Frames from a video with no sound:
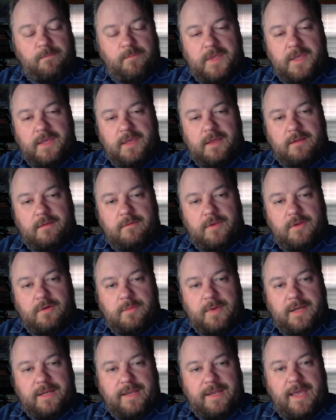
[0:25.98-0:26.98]
And, you
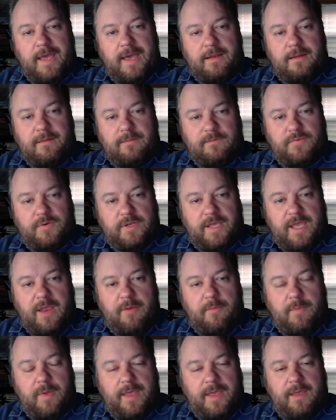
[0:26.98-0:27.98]
know, my dad put a
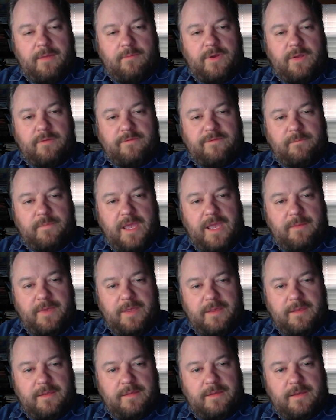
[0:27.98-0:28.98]
camera in my hand when I was a
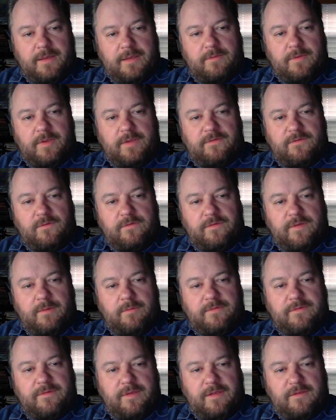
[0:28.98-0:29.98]
baby. And as soon as I
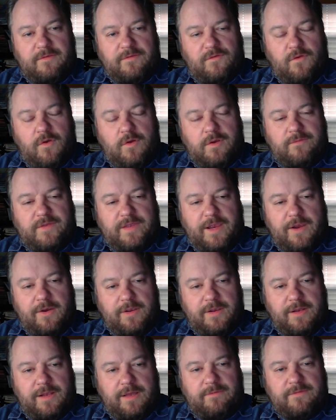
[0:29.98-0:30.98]
was strong enough to
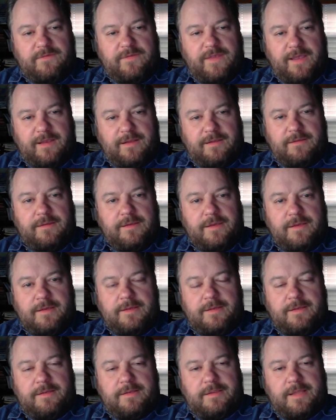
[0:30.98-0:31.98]
carry it, I was taking
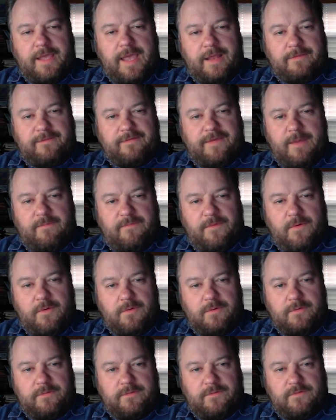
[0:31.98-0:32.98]
landscape
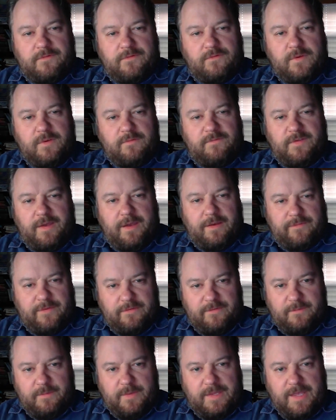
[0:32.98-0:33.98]
photos or street photography
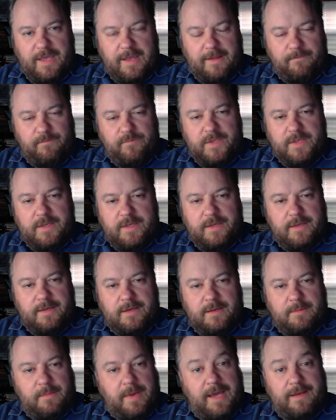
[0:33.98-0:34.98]
or something like that.
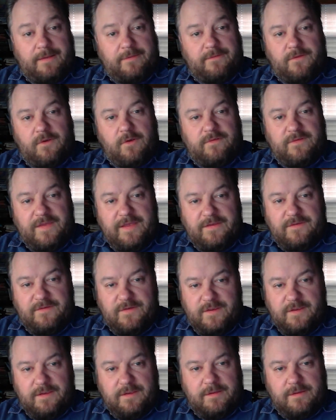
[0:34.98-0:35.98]
Um, I didn't start
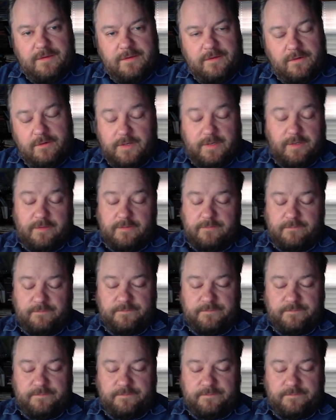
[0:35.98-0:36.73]
teaching or uh,